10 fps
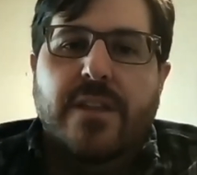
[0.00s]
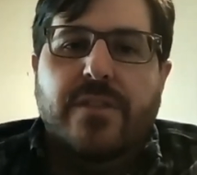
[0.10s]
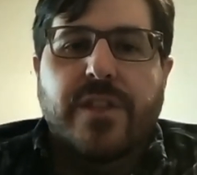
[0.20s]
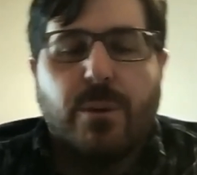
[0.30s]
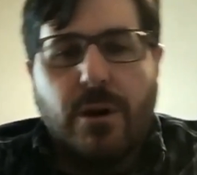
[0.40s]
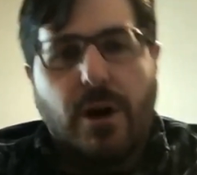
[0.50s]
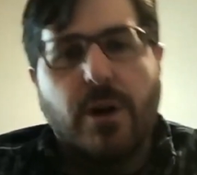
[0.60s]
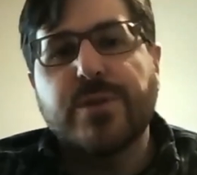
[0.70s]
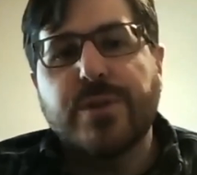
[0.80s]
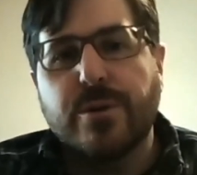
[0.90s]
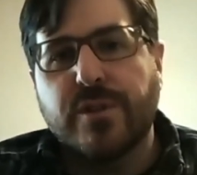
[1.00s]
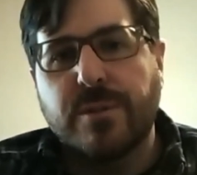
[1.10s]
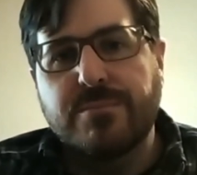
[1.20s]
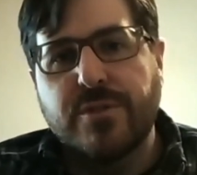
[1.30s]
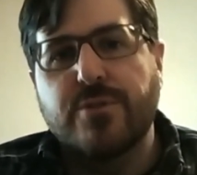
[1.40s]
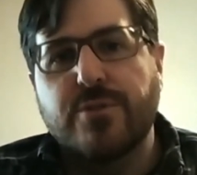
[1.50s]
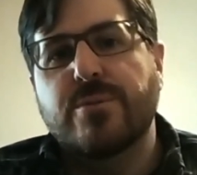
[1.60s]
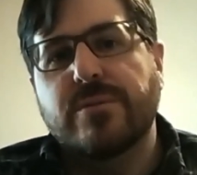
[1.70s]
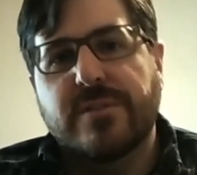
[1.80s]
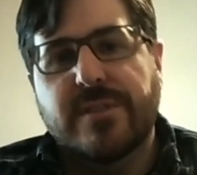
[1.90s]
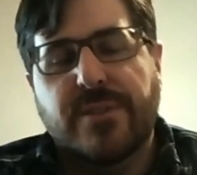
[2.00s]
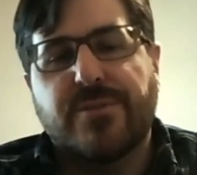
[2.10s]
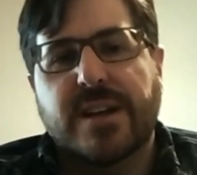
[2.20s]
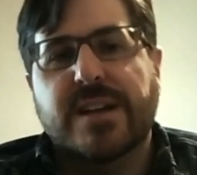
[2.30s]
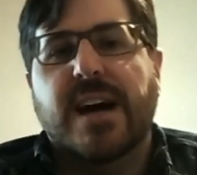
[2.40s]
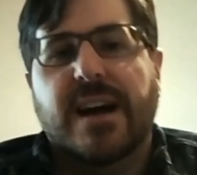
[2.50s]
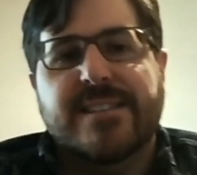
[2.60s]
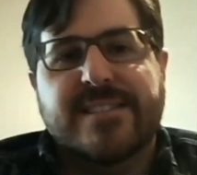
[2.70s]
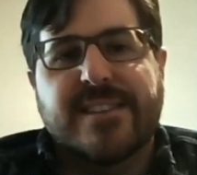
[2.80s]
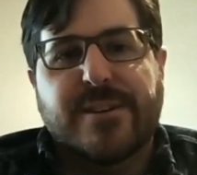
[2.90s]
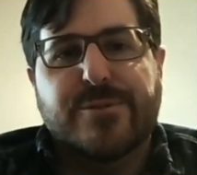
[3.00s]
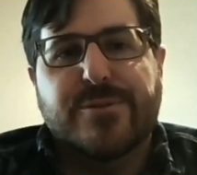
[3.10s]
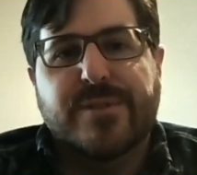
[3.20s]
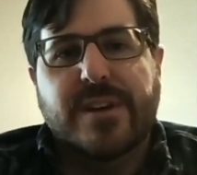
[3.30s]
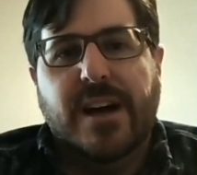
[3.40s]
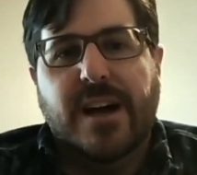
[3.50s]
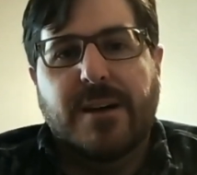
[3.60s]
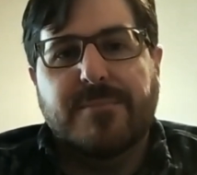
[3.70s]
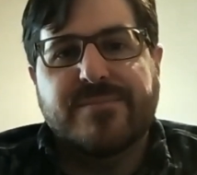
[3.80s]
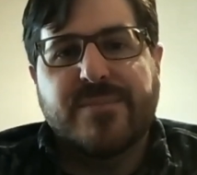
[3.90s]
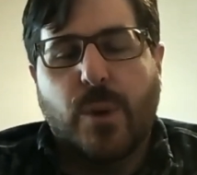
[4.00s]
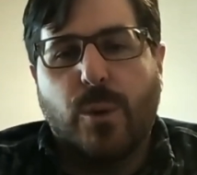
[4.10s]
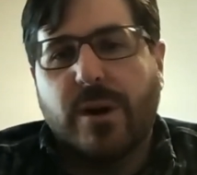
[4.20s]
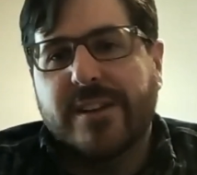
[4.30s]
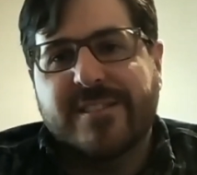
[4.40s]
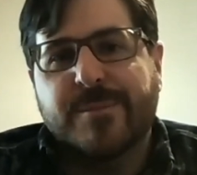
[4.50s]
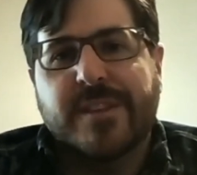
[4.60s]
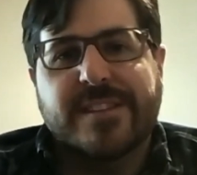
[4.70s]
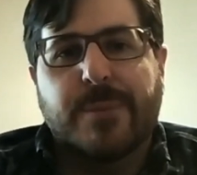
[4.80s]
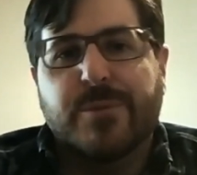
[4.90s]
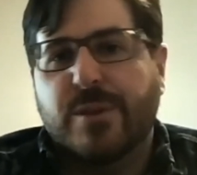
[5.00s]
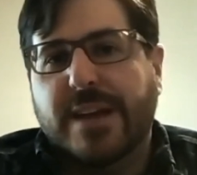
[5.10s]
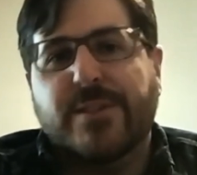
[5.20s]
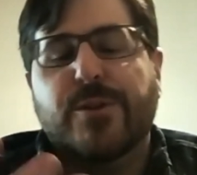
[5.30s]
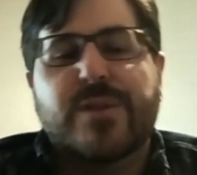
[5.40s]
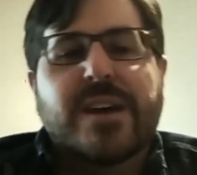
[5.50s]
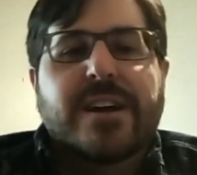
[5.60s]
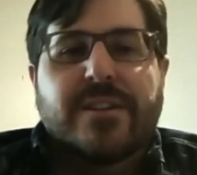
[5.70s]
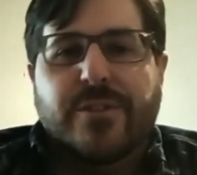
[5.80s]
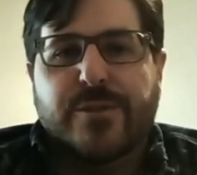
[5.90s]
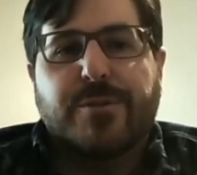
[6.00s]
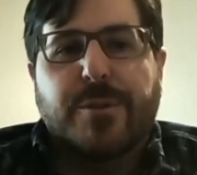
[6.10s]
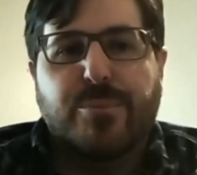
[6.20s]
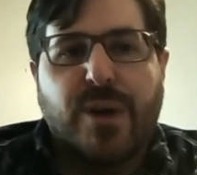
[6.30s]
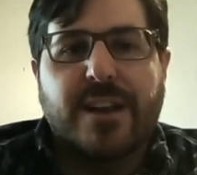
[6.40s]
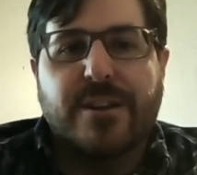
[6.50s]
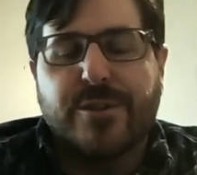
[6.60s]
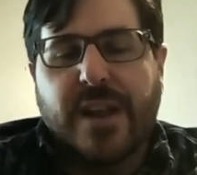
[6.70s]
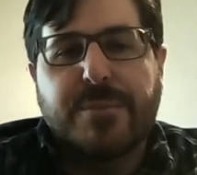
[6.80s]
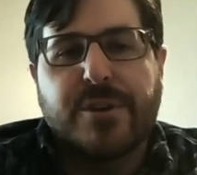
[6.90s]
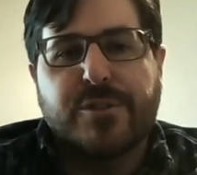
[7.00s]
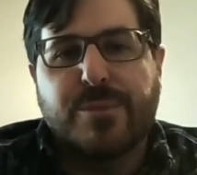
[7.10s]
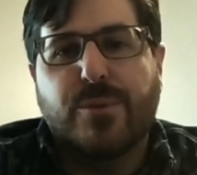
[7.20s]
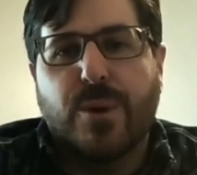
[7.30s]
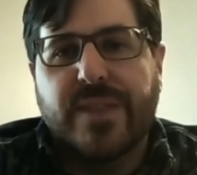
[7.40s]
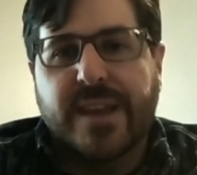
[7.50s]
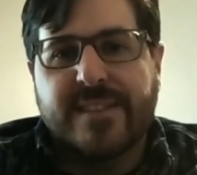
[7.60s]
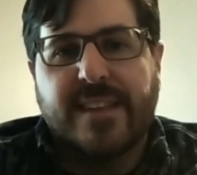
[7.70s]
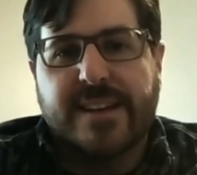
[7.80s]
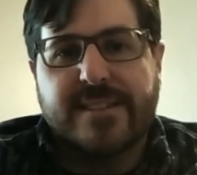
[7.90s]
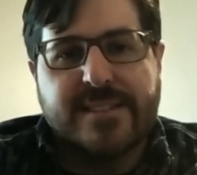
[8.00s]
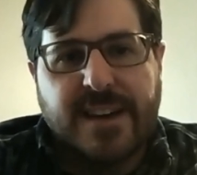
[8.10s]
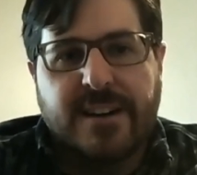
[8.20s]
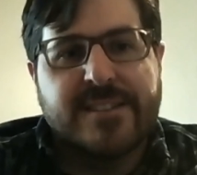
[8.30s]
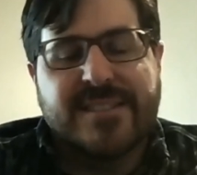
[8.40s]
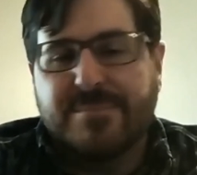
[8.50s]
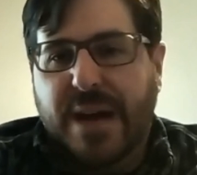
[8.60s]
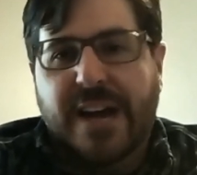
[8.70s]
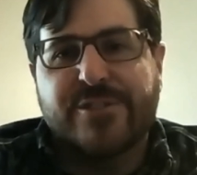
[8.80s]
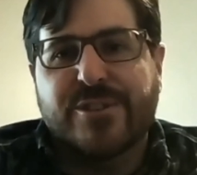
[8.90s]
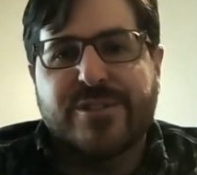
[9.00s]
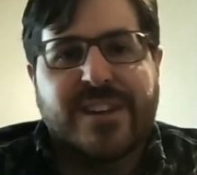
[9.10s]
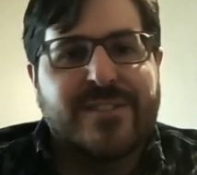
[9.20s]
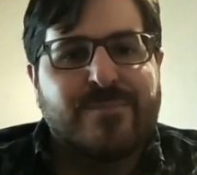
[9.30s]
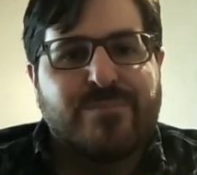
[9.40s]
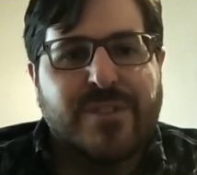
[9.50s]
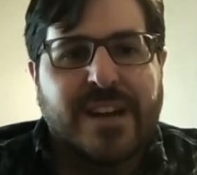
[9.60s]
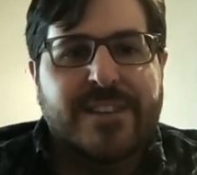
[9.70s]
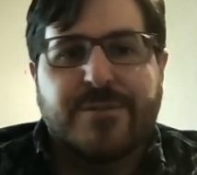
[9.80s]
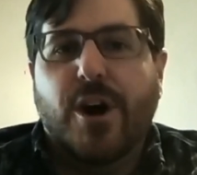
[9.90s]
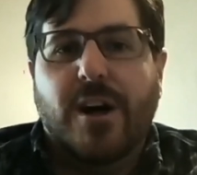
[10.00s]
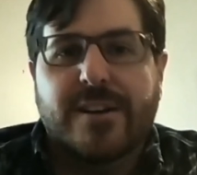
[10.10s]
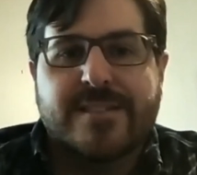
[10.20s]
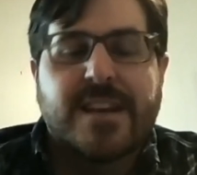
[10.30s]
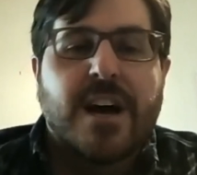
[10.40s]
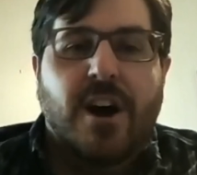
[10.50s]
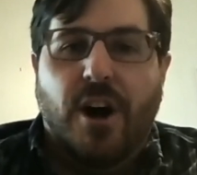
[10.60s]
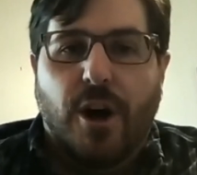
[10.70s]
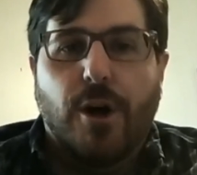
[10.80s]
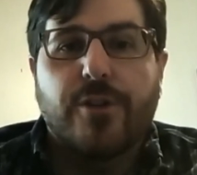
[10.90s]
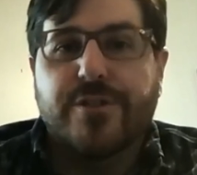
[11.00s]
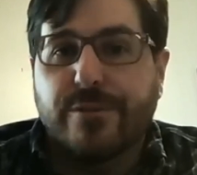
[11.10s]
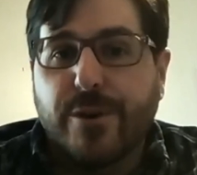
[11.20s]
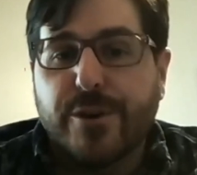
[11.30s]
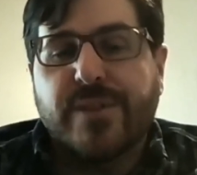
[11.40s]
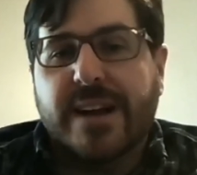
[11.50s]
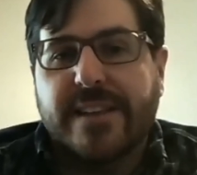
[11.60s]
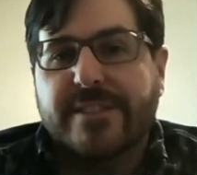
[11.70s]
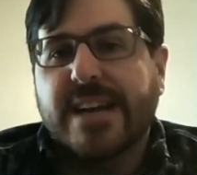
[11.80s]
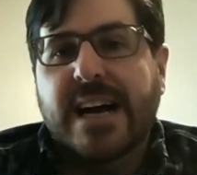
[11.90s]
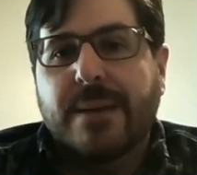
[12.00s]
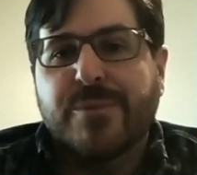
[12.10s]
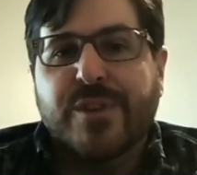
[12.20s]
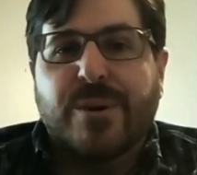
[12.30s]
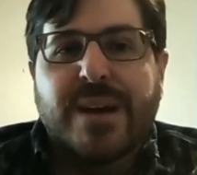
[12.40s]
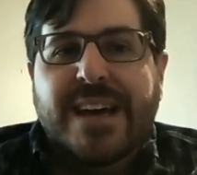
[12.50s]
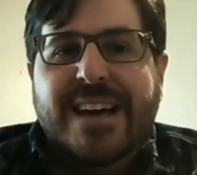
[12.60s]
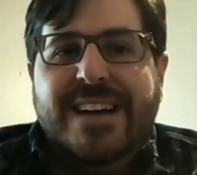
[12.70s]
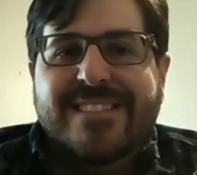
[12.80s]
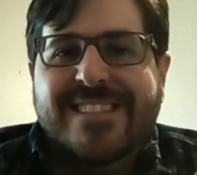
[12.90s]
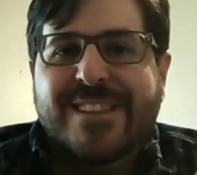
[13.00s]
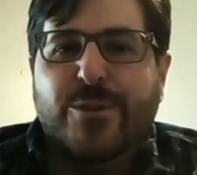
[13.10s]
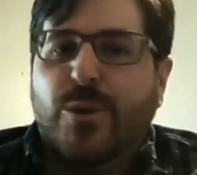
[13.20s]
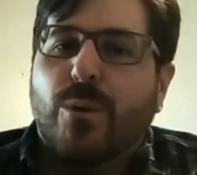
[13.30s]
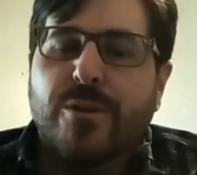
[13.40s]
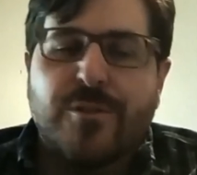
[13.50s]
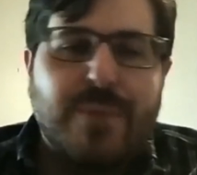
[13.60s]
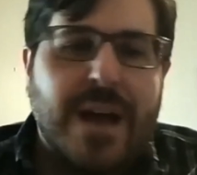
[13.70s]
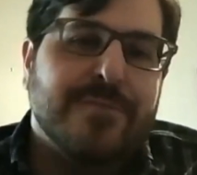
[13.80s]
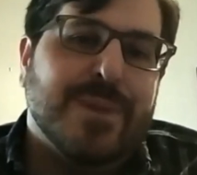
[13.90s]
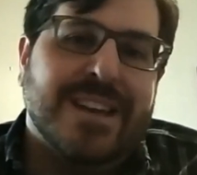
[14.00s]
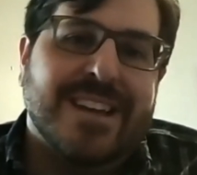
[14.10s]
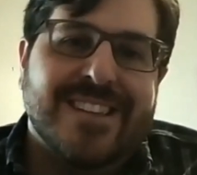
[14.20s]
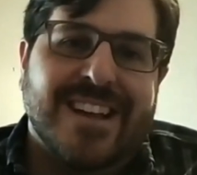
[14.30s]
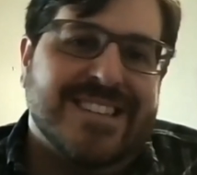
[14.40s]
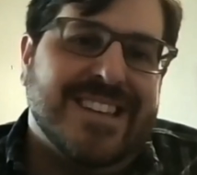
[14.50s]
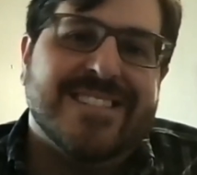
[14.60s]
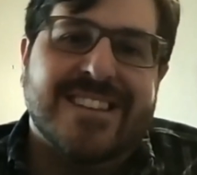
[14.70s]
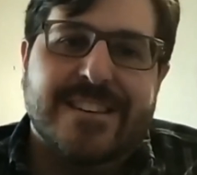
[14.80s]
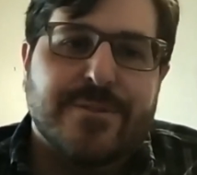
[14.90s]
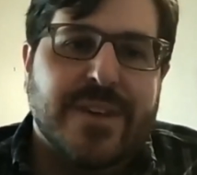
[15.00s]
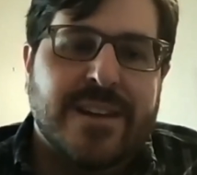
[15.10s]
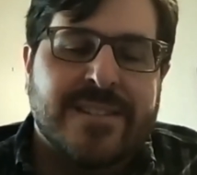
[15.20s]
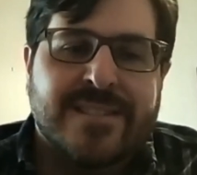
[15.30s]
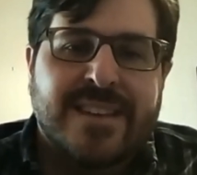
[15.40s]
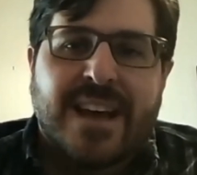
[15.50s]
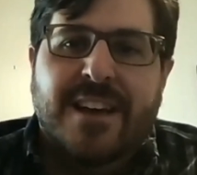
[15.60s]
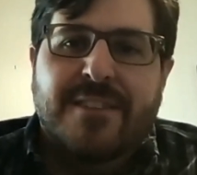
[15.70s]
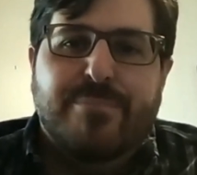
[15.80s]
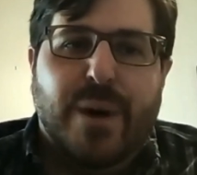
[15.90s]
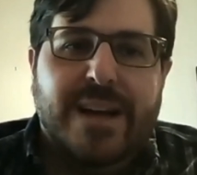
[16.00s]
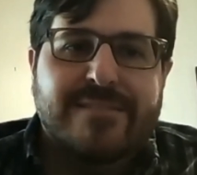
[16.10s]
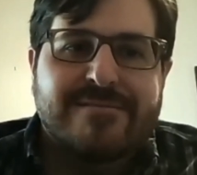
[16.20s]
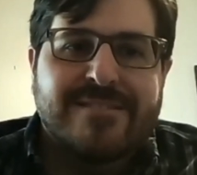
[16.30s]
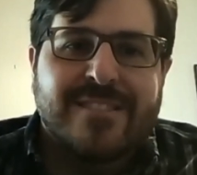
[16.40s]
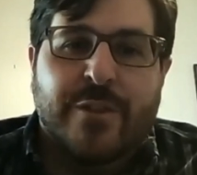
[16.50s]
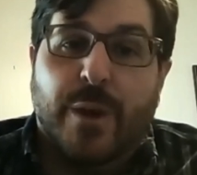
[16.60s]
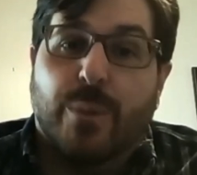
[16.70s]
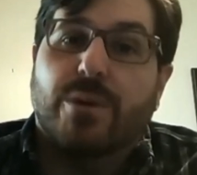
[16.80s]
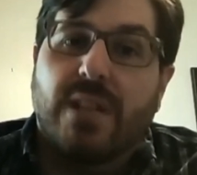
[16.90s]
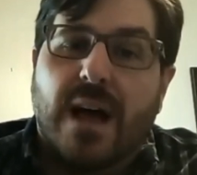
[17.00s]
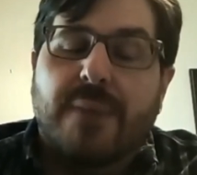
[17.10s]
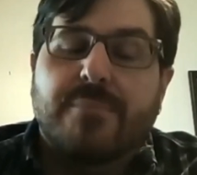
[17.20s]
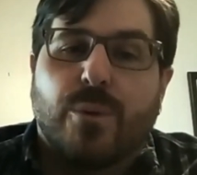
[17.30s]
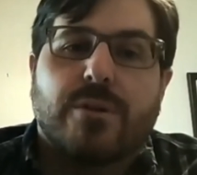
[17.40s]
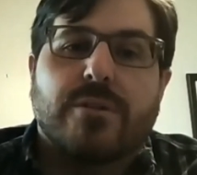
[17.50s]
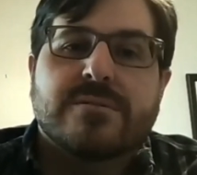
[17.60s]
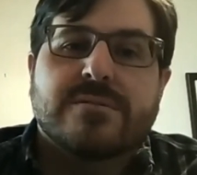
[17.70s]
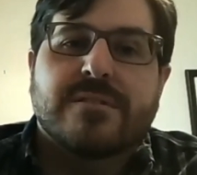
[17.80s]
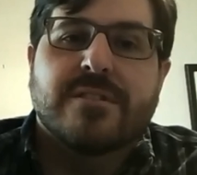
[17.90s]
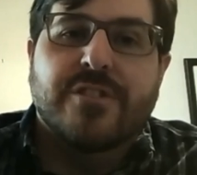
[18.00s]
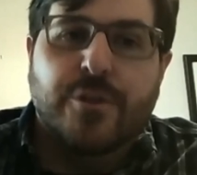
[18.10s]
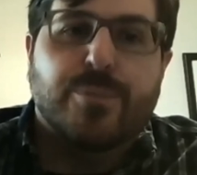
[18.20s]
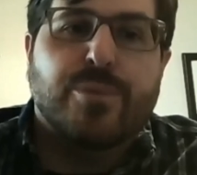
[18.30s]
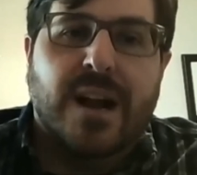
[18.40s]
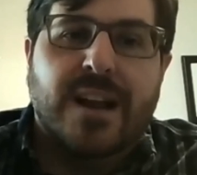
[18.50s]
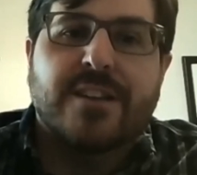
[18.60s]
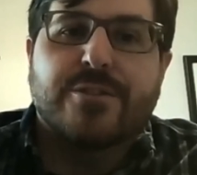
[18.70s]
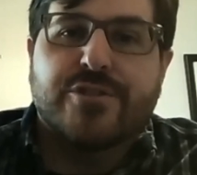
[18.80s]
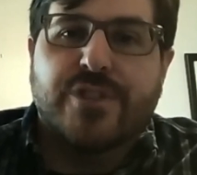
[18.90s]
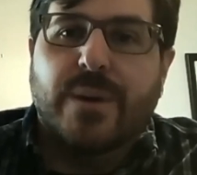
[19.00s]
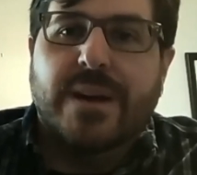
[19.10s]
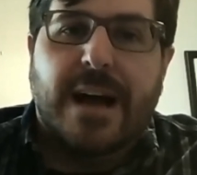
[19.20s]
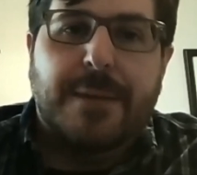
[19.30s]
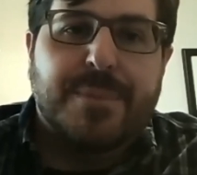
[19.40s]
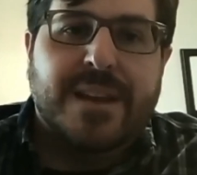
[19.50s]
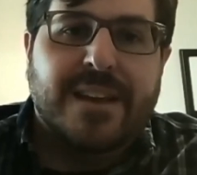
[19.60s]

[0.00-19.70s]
There were also some new different kinds of um, organisms at the time. So like those, those different predators that I mentioned before, things like skunks and badgers and kinds of hawks all diversified at their time. So those horns may have been a, a decent defense, but there were a lot more new predators showing up and